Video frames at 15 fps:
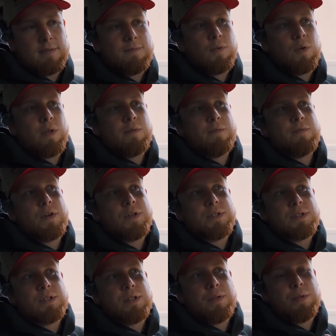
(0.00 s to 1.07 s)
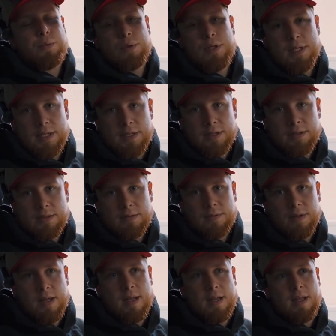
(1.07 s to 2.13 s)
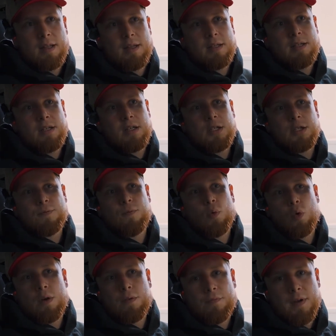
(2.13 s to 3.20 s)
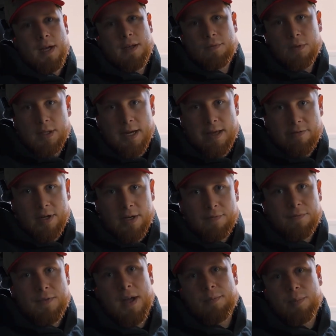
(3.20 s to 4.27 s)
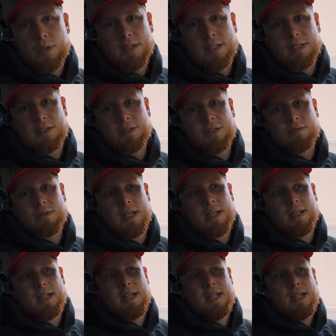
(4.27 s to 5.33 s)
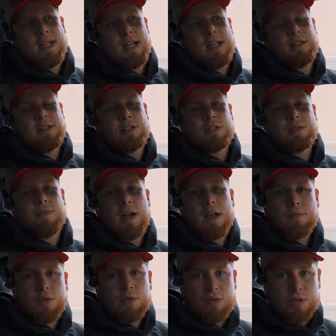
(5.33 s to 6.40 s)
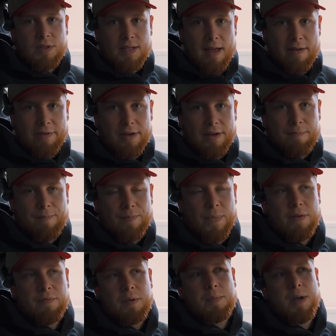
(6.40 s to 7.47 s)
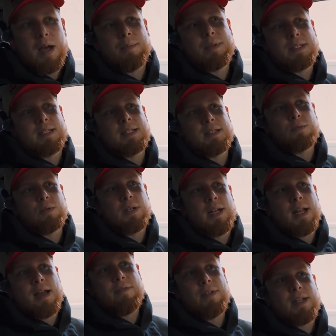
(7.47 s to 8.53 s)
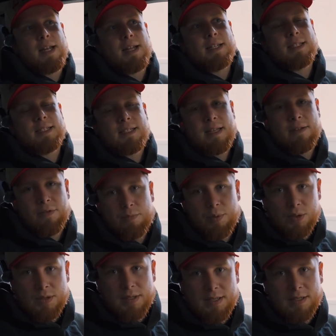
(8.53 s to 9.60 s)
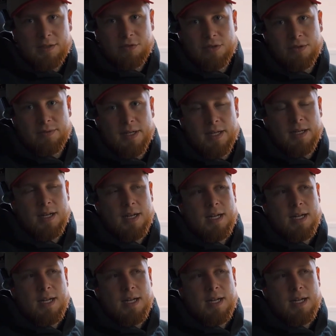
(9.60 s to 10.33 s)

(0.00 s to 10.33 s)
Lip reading: for the first 3 years. In the years 4 and 5, we're going to have it at a 5% interest rate. And the years 5 through 7, if I'm not mistaken, we're going to have it at a 7% interest rate.